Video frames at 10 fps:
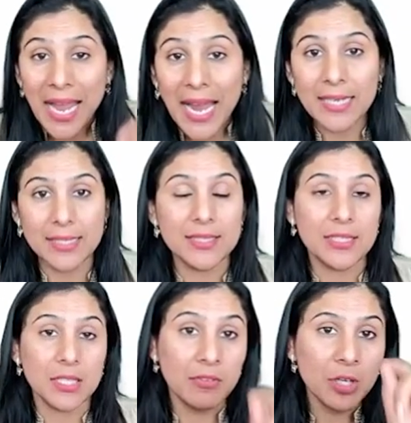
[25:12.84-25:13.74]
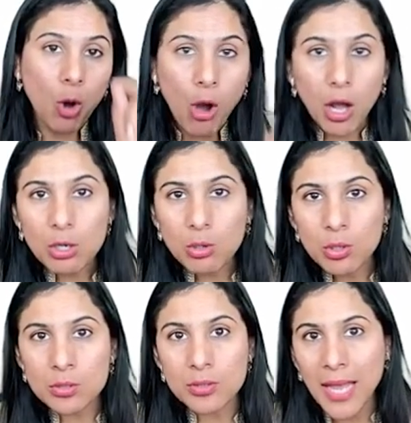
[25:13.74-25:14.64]
And we all
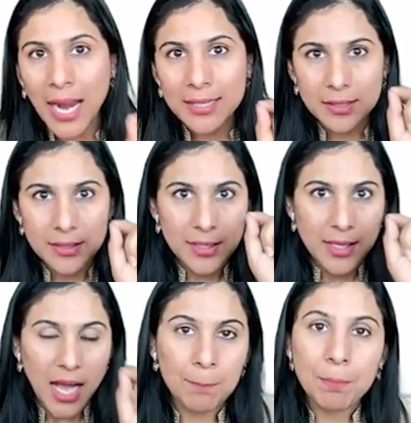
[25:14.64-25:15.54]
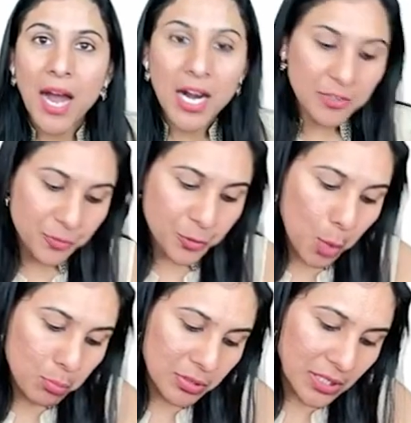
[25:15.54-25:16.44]
know that apart
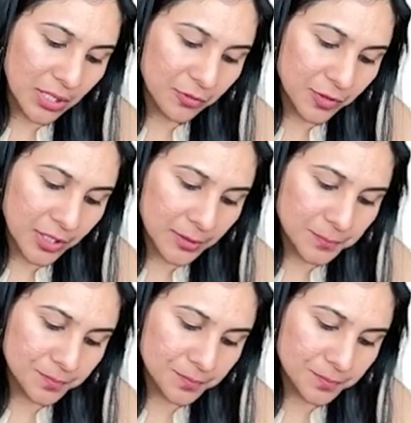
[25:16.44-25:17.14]
from liver